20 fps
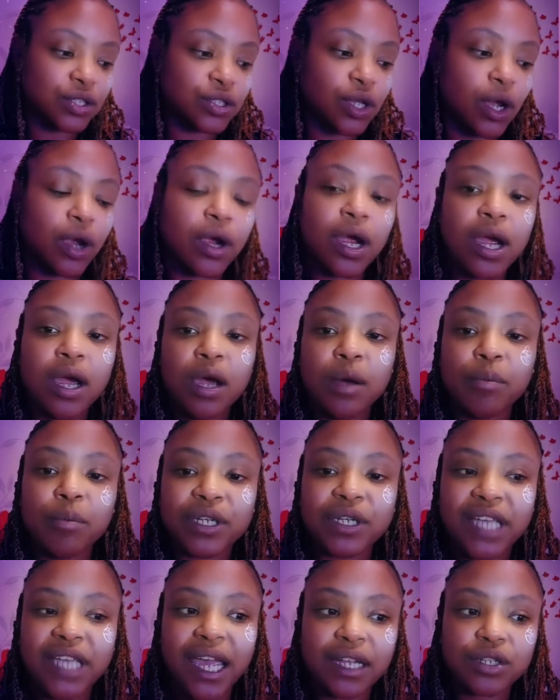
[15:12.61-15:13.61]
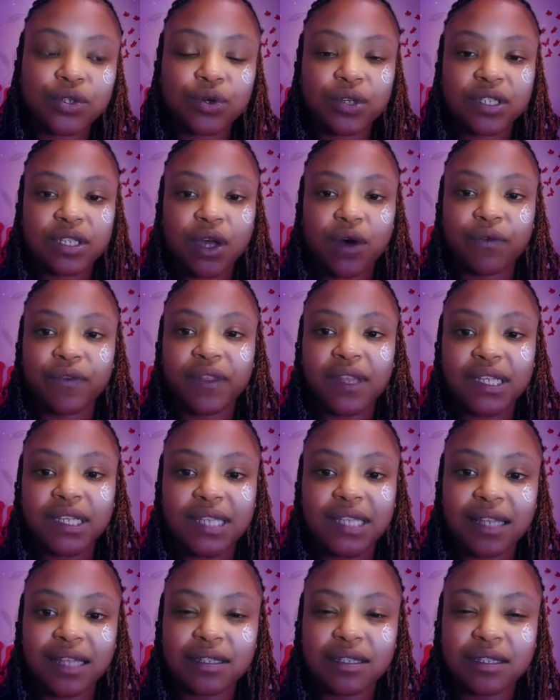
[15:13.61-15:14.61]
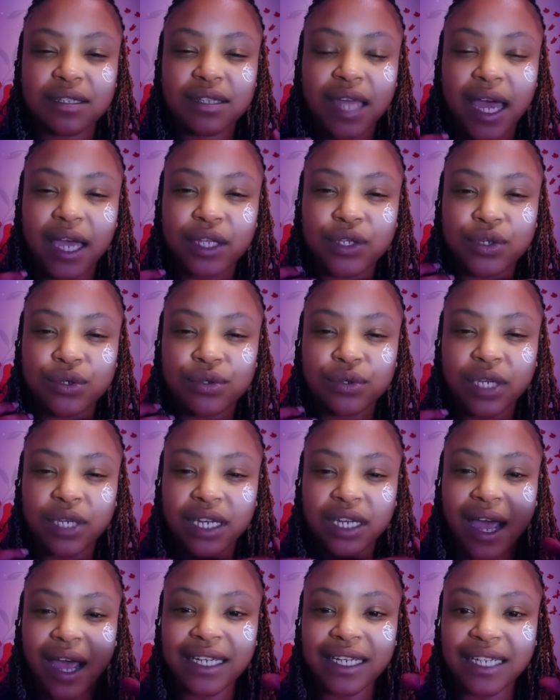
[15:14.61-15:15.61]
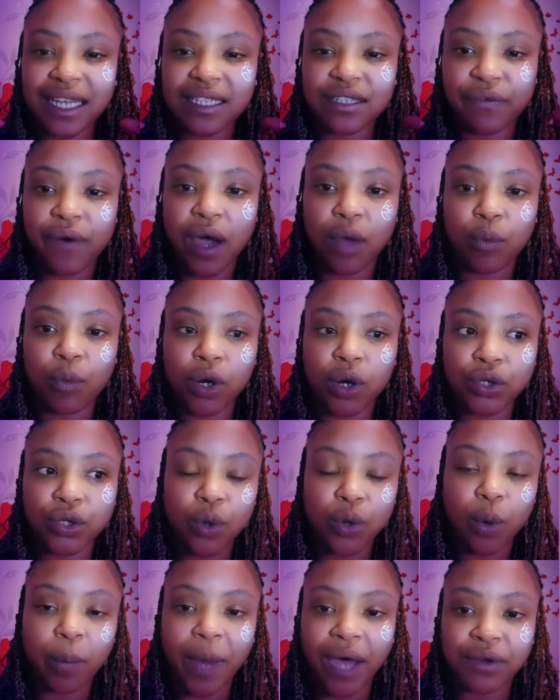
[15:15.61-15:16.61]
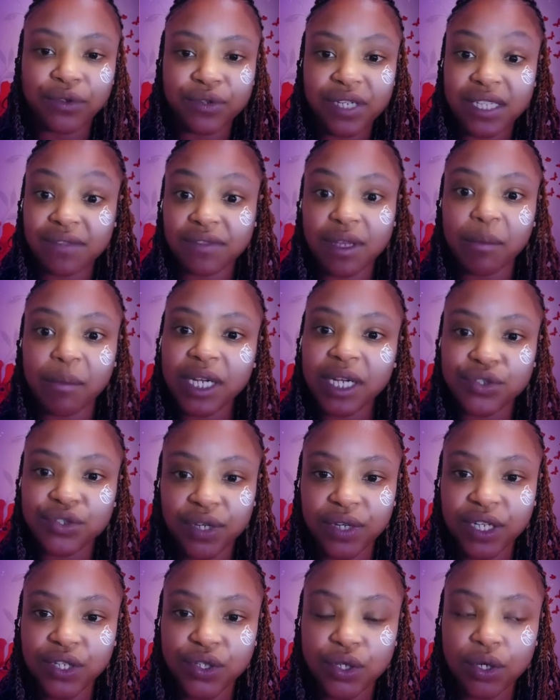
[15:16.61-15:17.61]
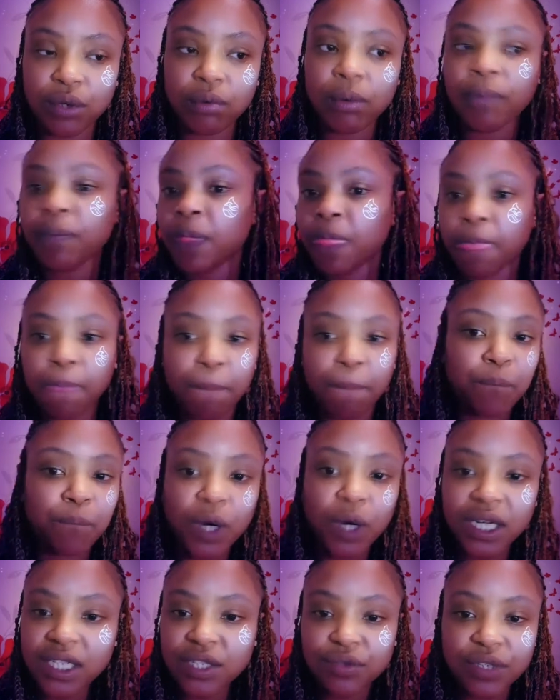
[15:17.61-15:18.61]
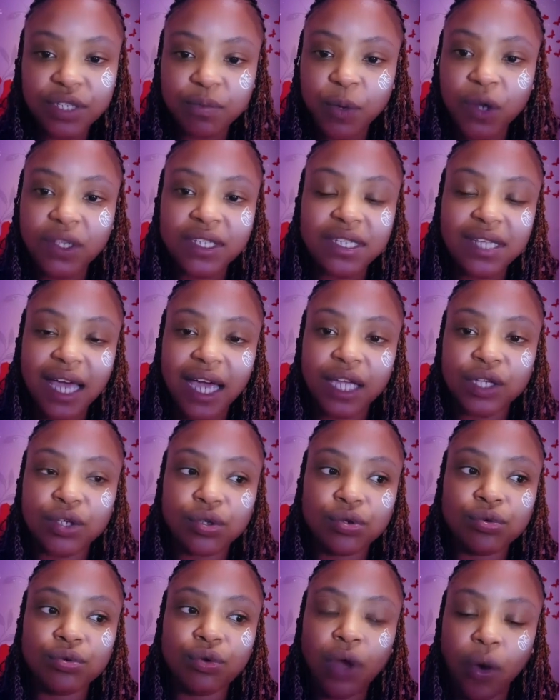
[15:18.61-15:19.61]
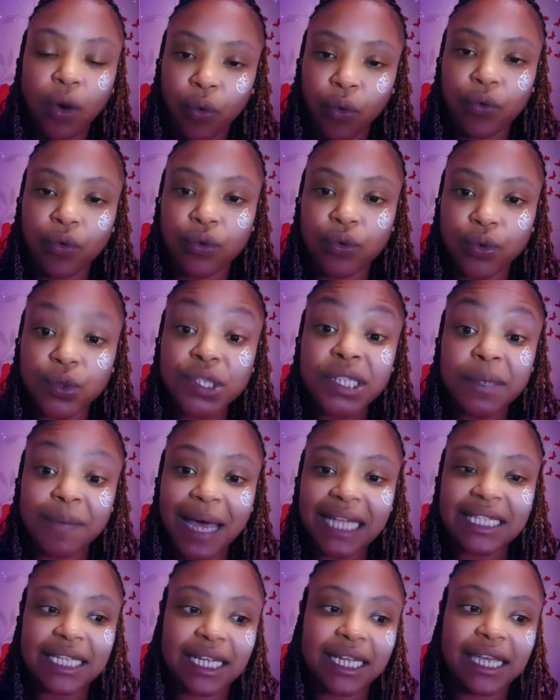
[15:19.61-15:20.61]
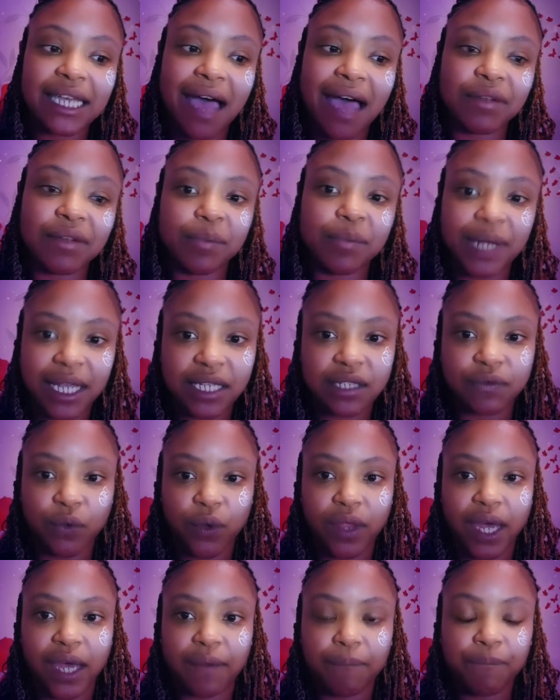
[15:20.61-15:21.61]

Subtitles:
So protect yourself in the sense that you can identify what are your boundaries. If somebody triggers you, what is a response that you automatically have in place for that?